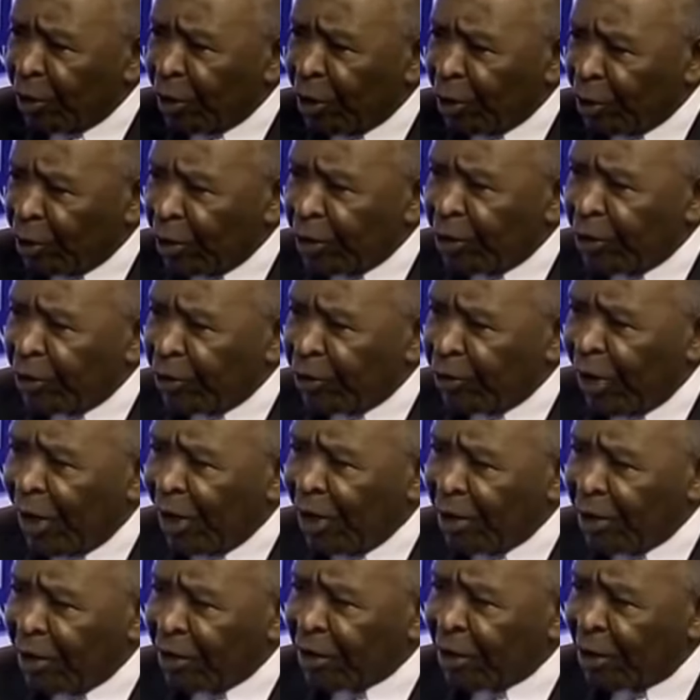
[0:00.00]
and what do you
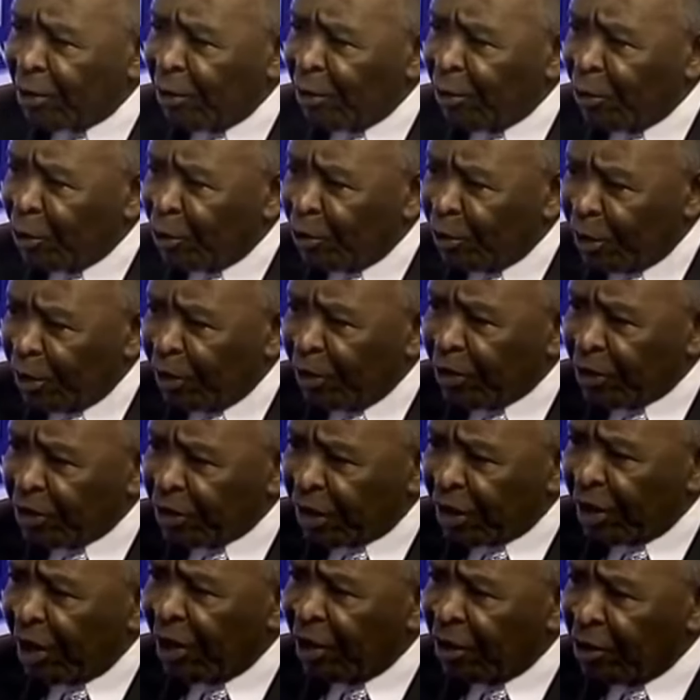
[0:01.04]
find that some of your peers
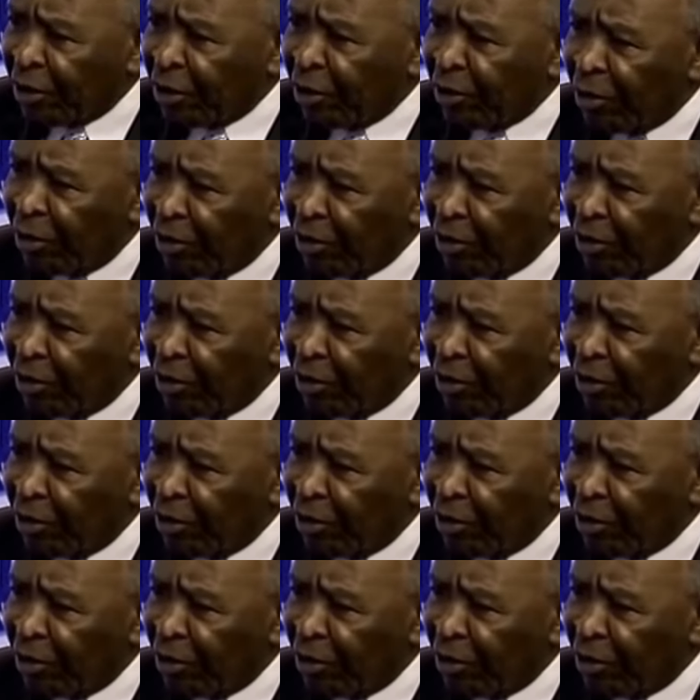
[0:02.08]
can do?